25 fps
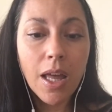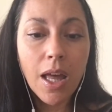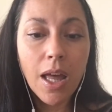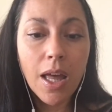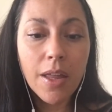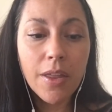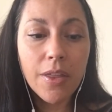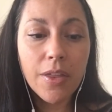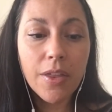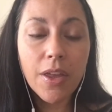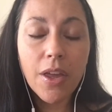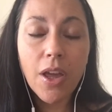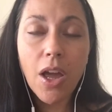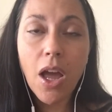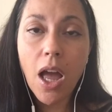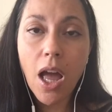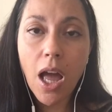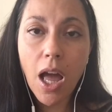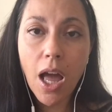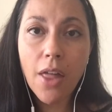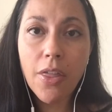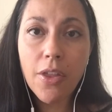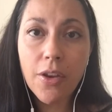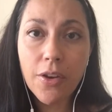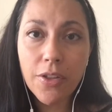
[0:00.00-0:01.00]
The
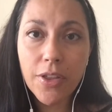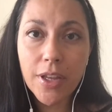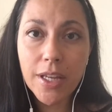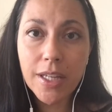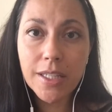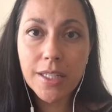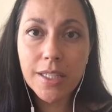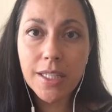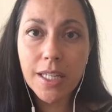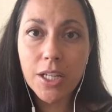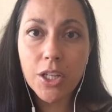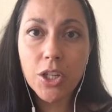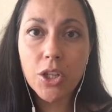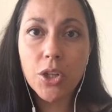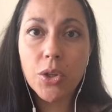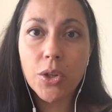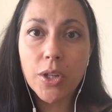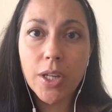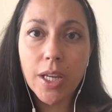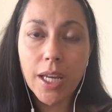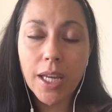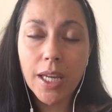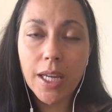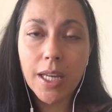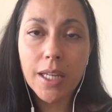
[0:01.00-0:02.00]
other things that you
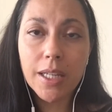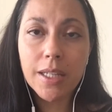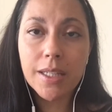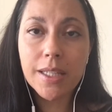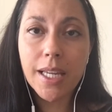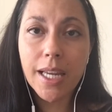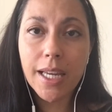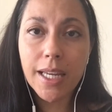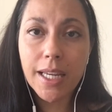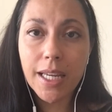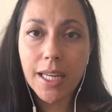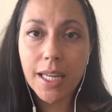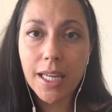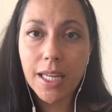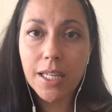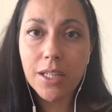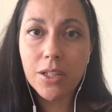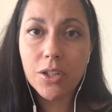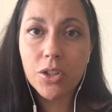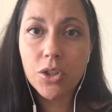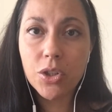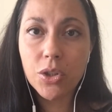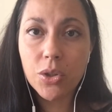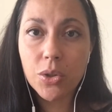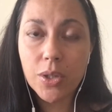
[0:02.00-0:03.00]
can take
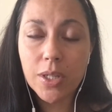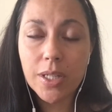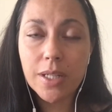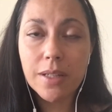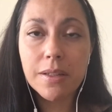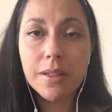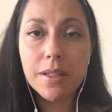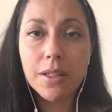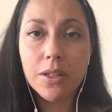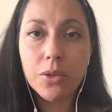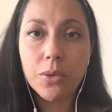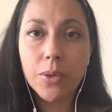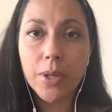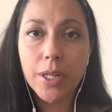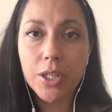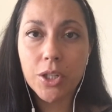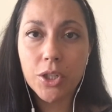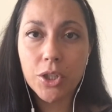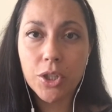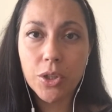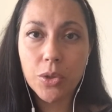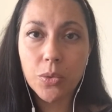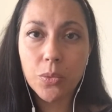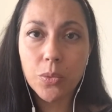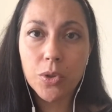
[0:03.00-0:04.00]
into
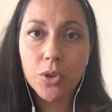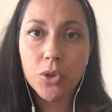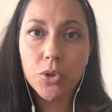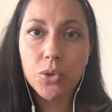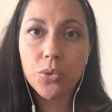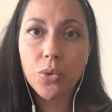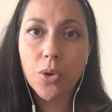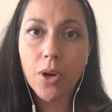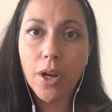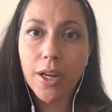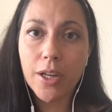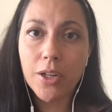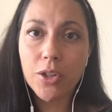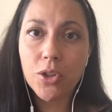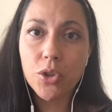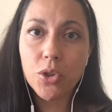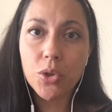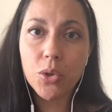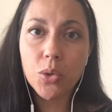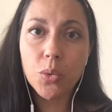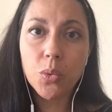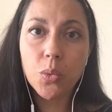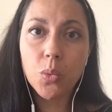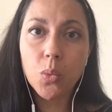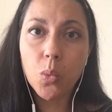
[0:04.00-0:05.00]
consideration when trying
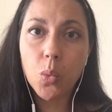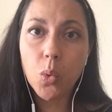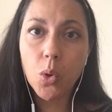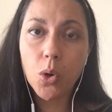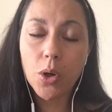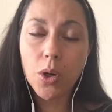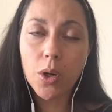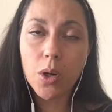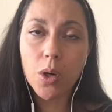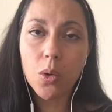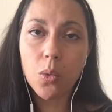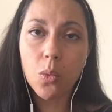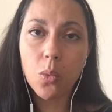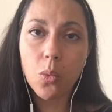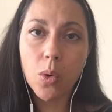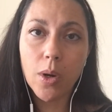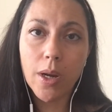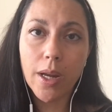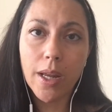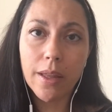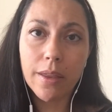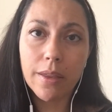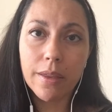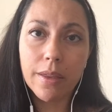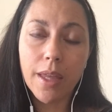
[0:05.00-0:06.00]
to work
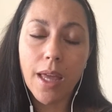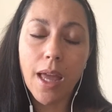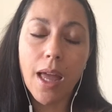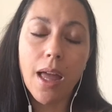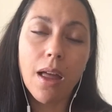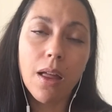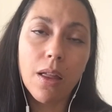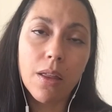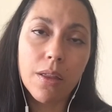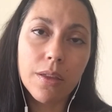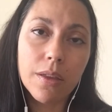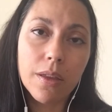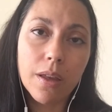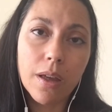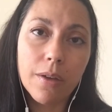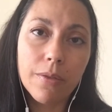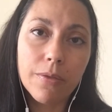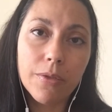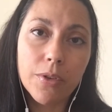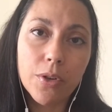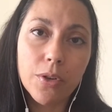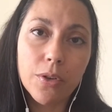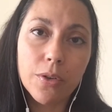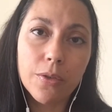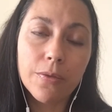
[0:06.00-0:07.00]
with the health of
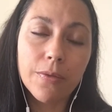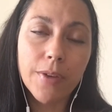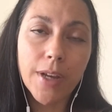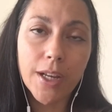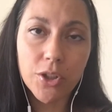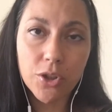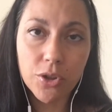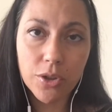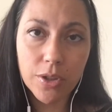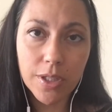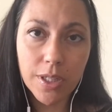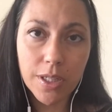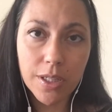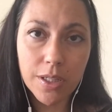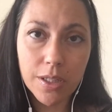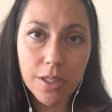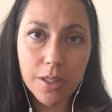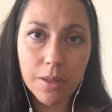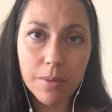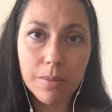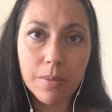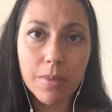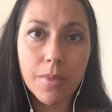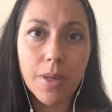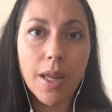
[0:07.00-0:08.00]
your fascial
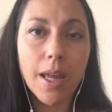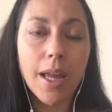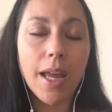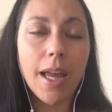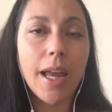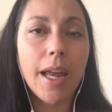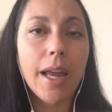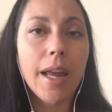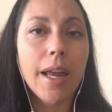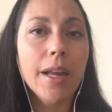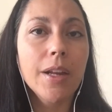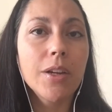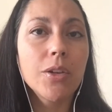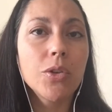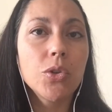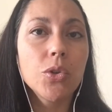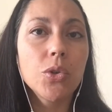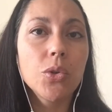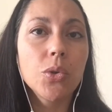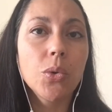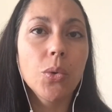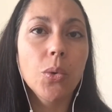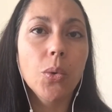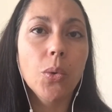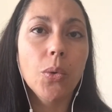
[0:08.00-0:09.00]
system and
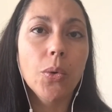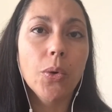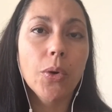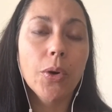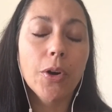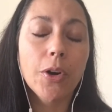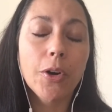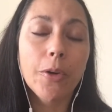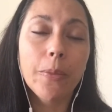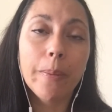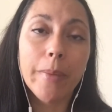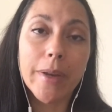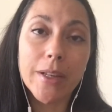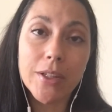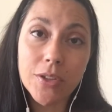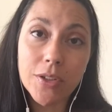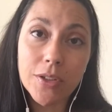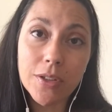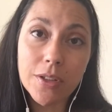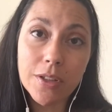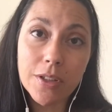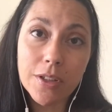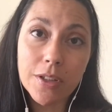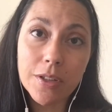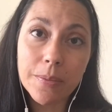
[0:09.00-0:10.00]
your
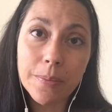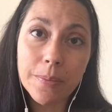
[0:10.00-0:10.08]
muscles